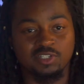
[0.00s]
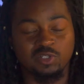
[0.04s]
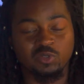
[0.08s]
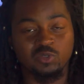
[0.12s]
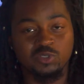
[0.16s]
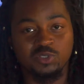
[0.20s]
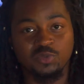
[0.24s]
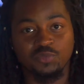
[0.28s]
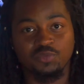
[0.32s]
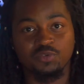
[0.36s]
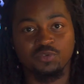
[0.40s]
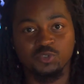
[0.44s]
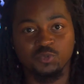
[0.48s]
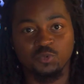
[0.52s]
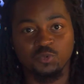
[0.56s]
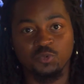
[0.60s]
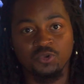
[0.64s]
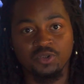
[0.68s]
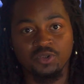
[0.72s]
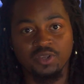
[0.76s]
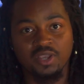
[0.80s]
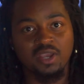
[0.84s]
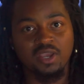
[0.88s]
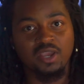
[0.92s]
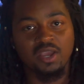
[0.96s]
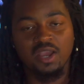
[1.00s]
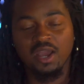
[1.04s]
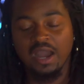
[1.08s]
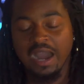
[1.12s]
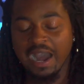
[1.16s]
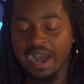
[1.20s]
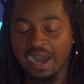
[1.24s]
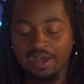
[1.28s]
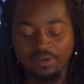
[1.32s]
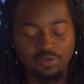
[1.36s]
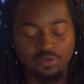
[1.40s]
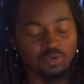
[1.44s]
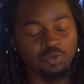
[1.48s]
Lucifer's work,
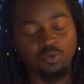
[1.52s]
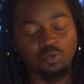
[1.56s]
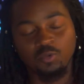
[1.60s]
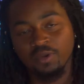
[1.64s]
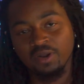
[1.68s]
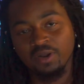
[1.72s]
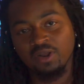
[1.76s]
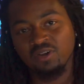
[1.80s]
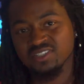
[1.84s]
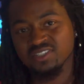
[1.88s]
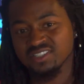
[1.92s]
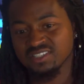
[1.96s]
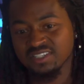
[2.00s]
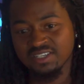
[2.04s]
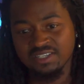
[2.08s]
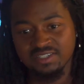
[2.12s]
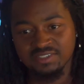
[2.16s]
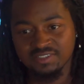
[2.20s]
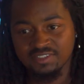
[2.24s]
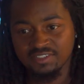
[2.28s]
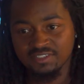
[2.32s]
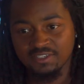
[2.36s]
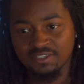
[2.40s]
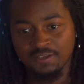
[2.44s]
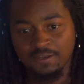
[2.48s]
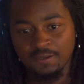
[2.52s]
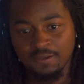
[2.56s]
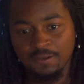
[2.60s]
I don't know what else is.